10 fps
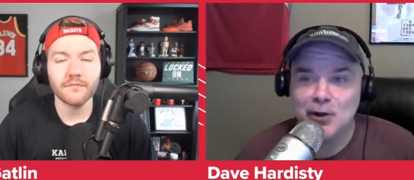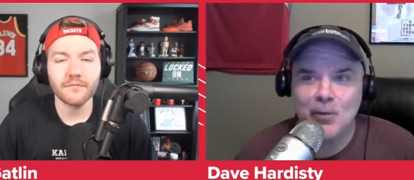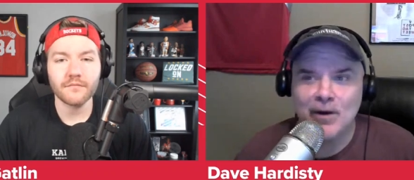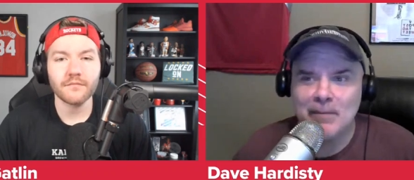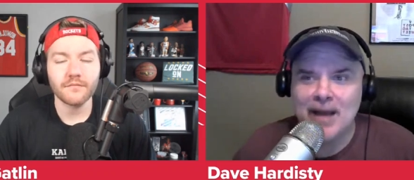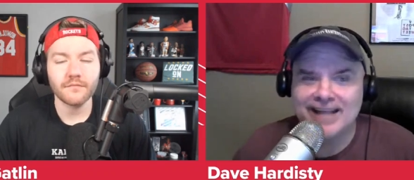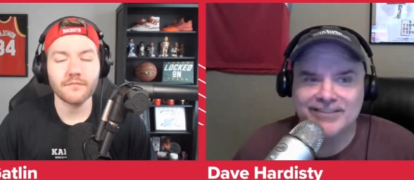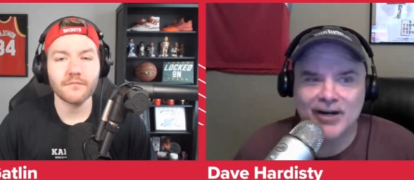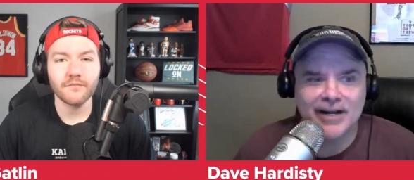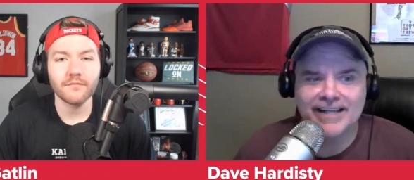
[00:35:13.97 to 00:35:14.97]
Speaker 1: don't want to pass
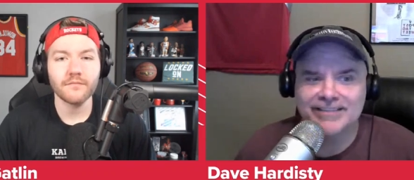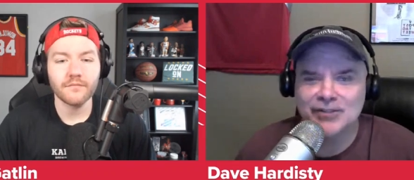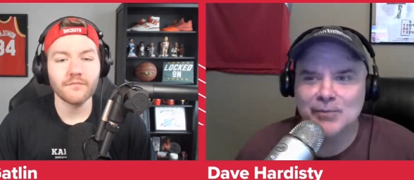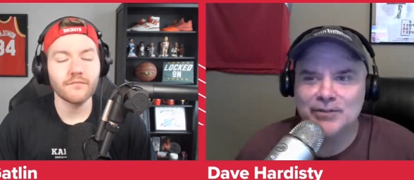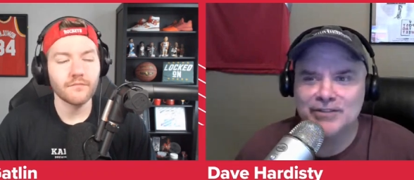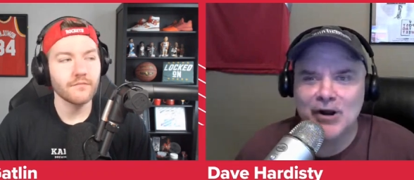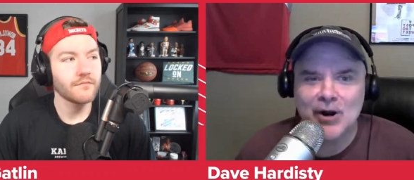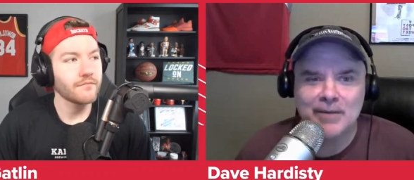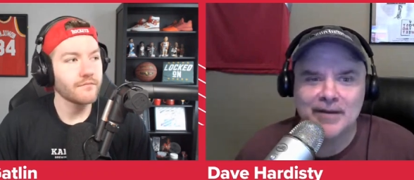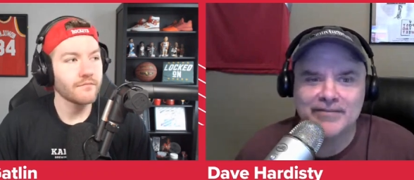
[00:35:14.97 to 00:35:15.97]
on the next
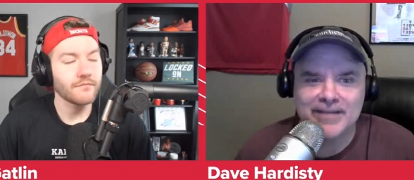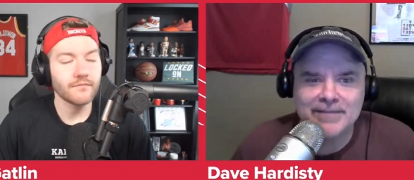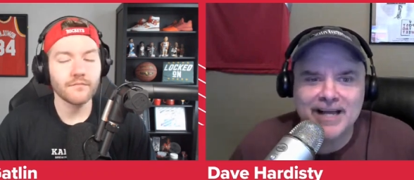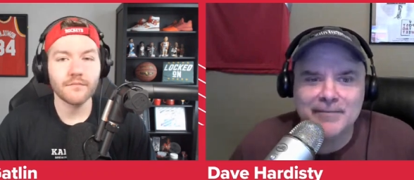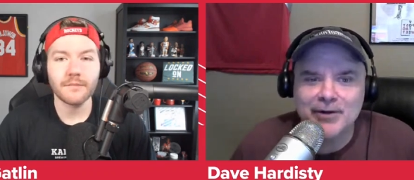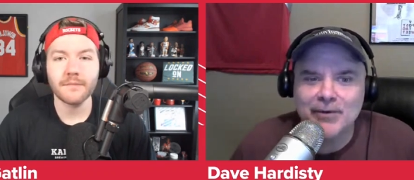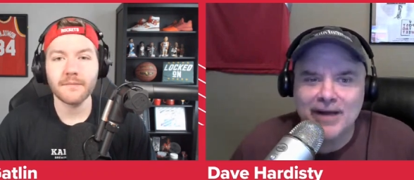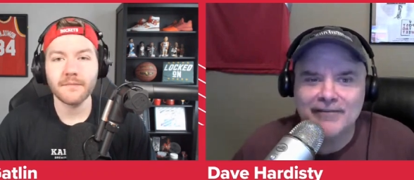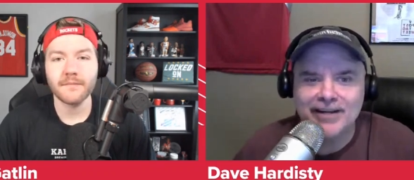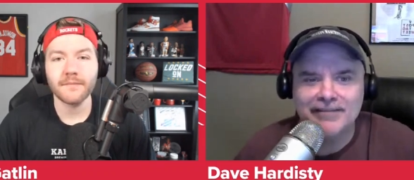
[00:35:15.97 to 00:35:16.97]
superstar, but at the same time, you don't
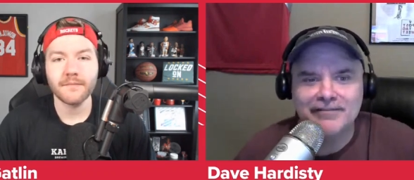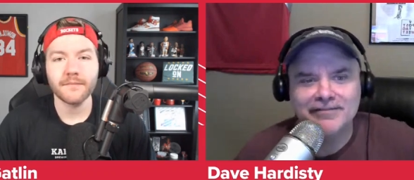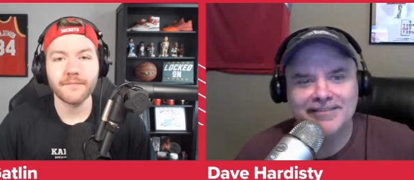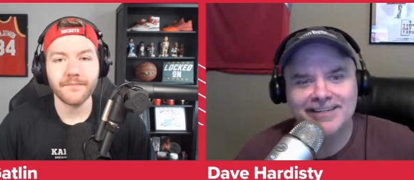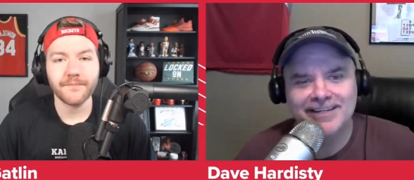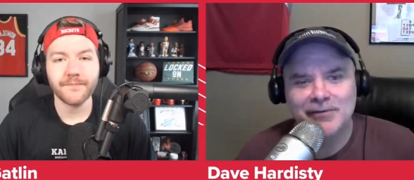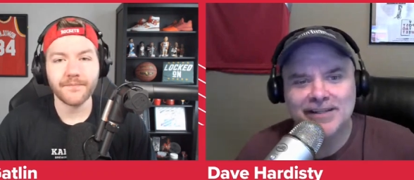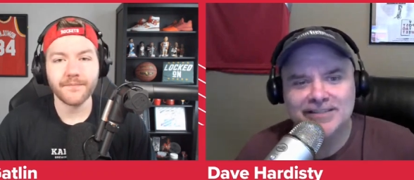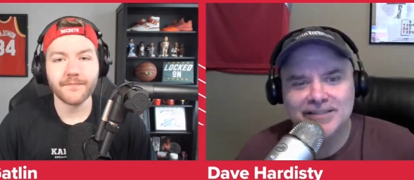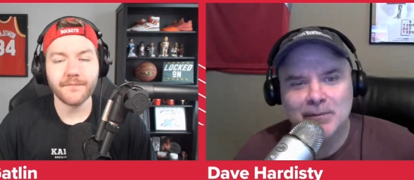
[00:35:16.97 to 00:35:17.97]
have enough you know
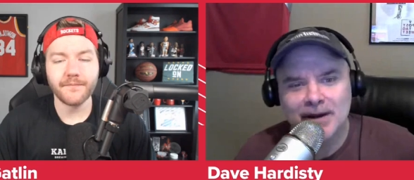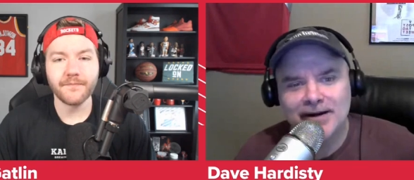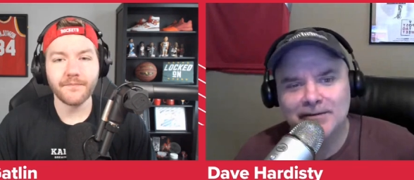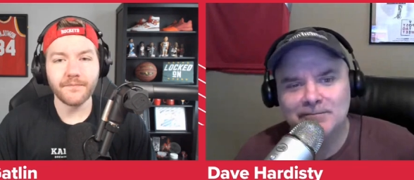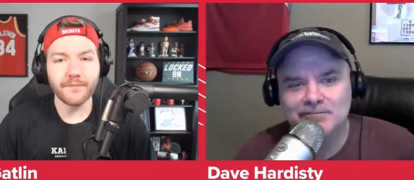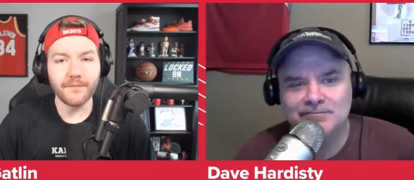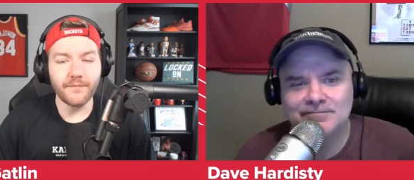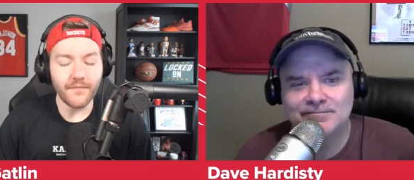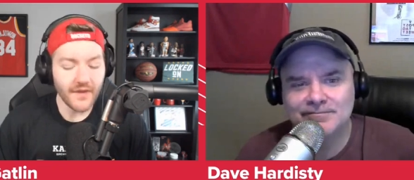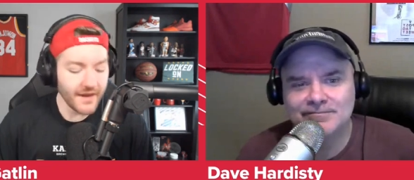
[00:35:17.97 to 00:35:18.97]
things to compare.
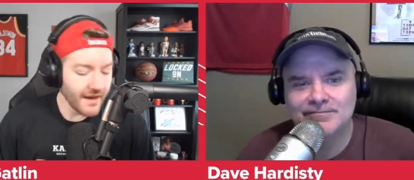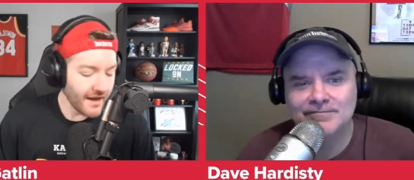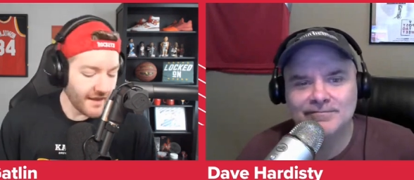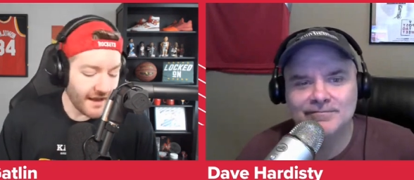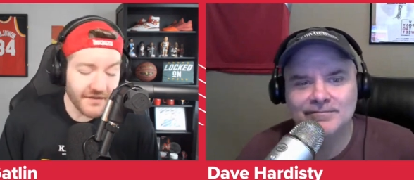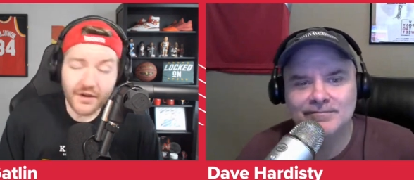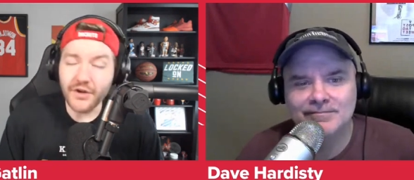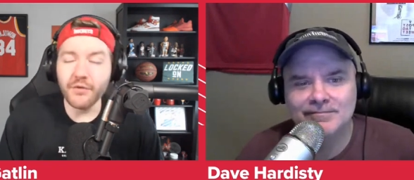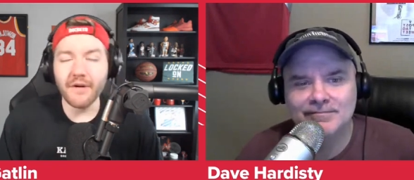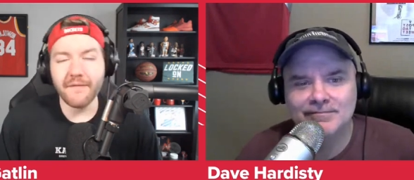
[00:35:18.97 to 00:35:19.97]
That's going
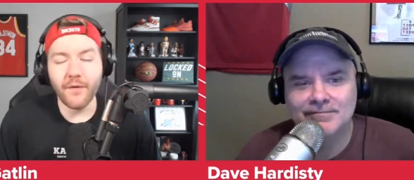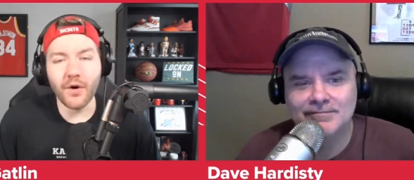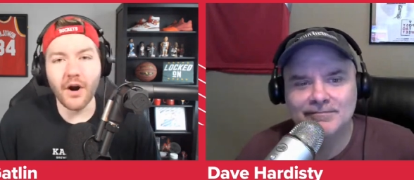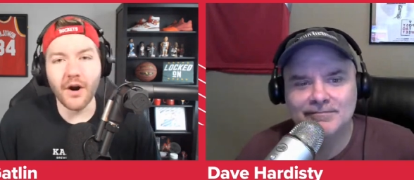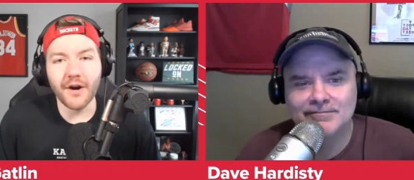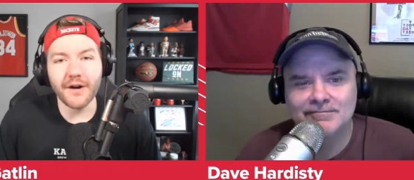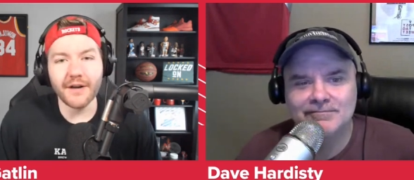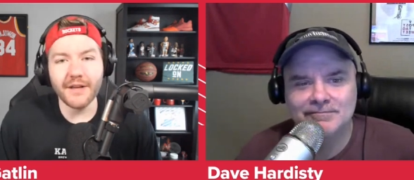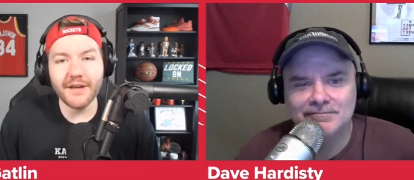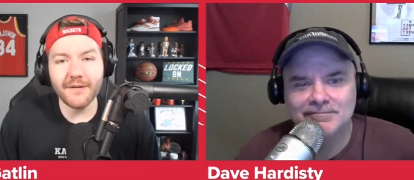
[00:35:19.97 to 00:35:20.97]
to do
Speaker 2: it for
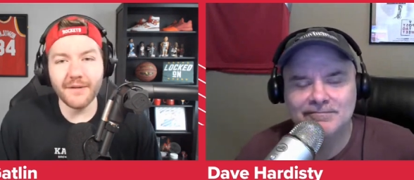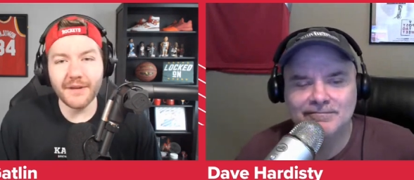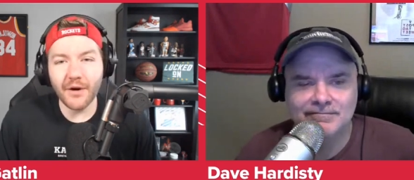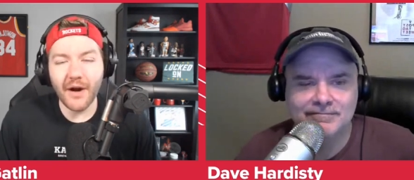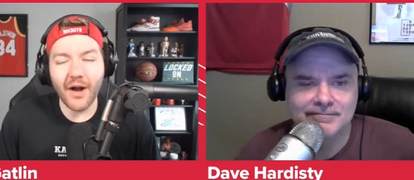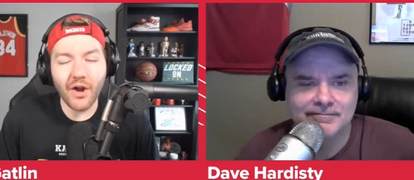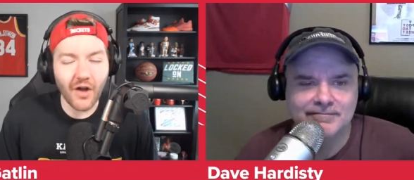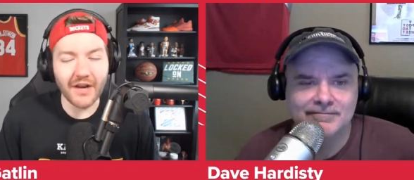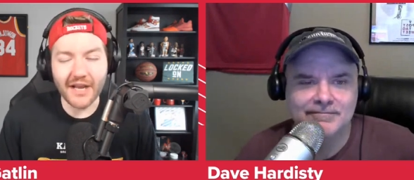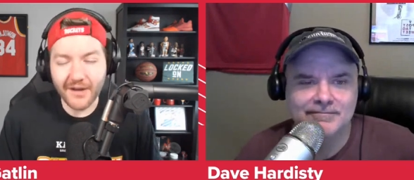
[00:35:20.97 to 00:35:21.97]
our, you know, I'll
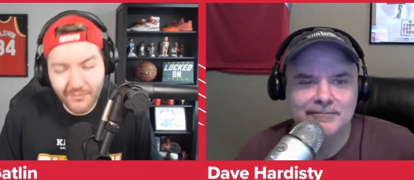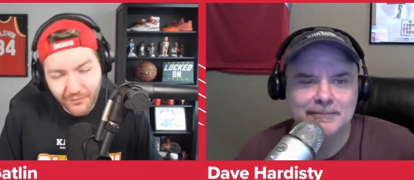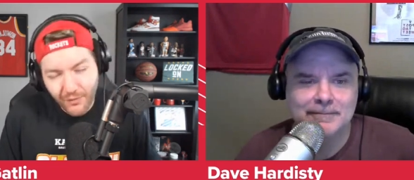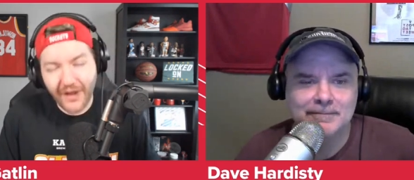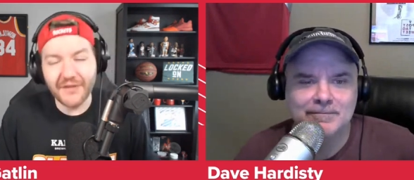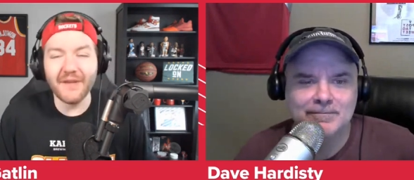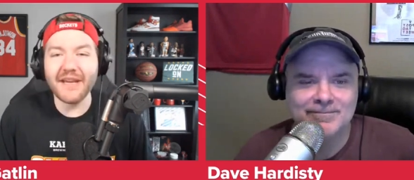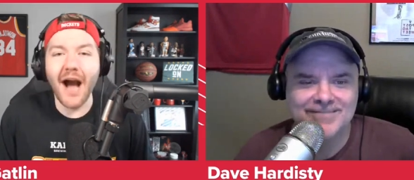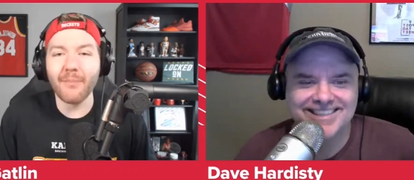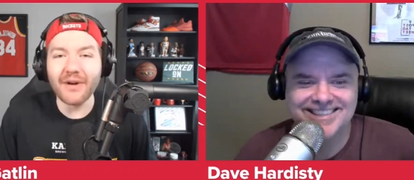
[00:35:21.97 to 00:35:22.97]
call it a
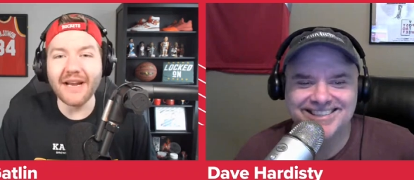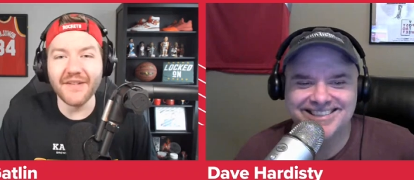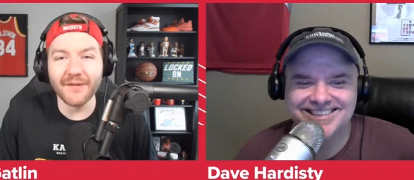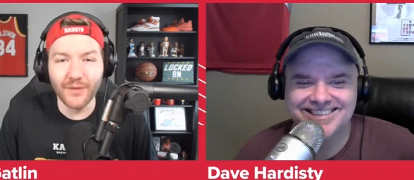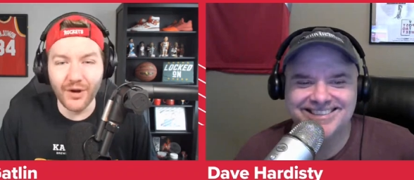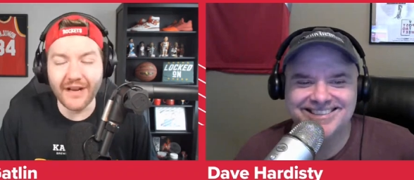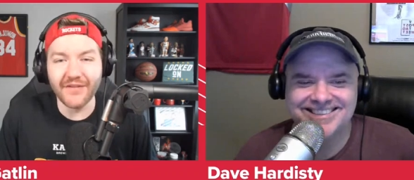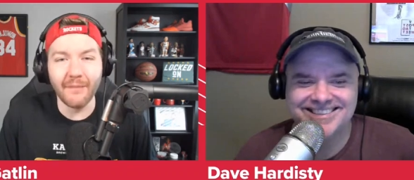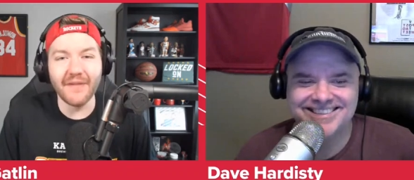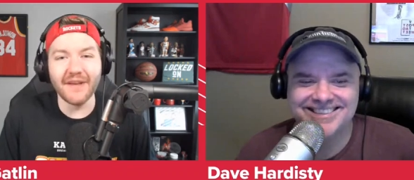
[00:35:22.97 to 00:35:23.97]
relatively comprehensive look
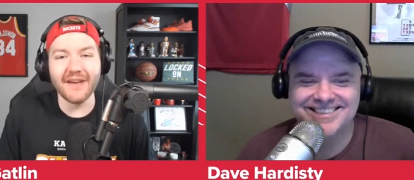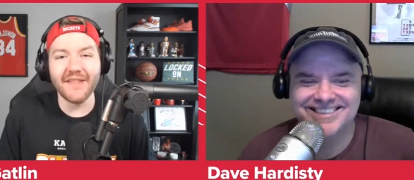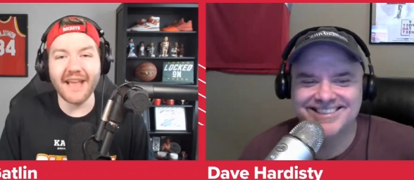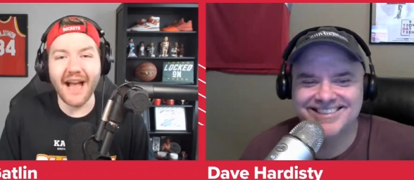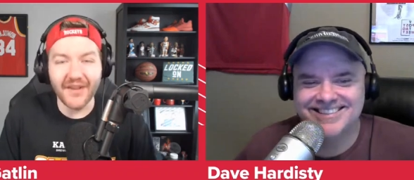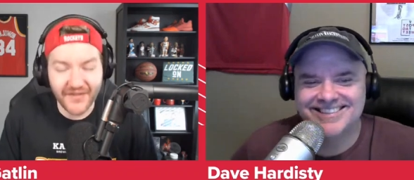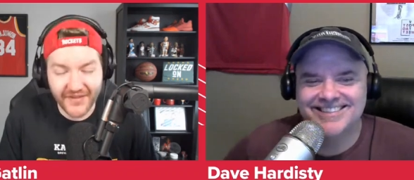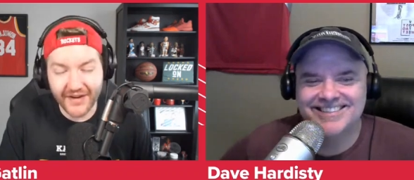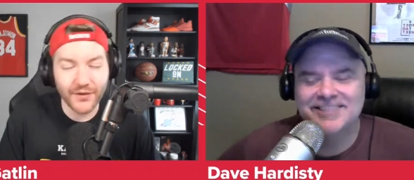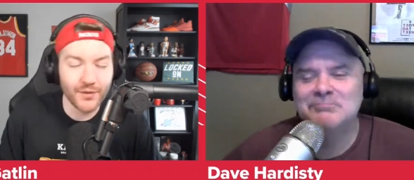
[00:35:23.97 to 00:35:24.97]
at some of the the guys
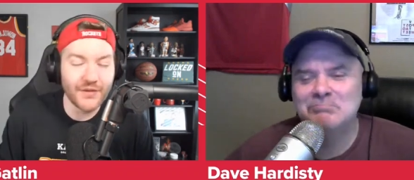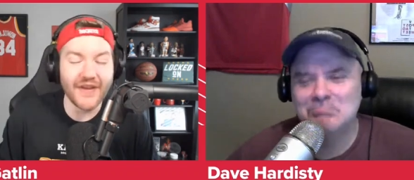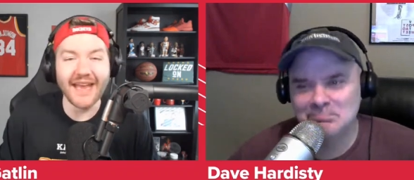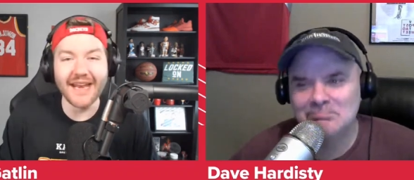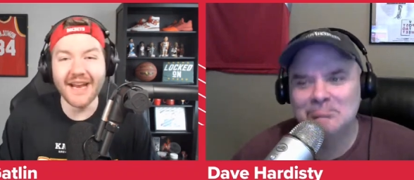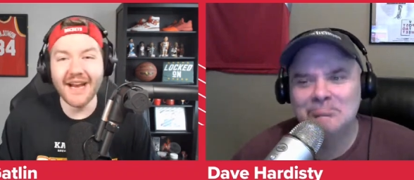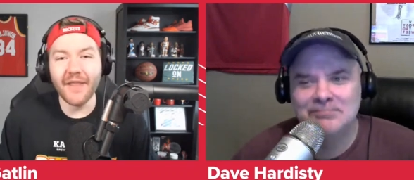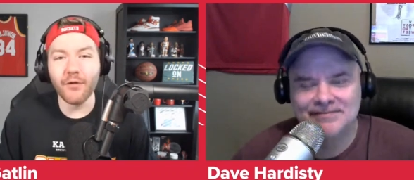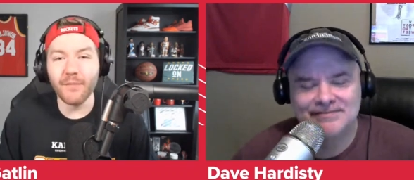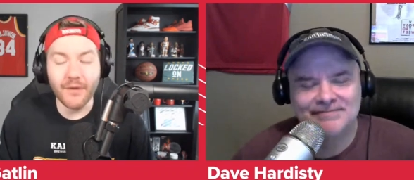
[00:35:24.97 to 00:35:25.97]
six through ten that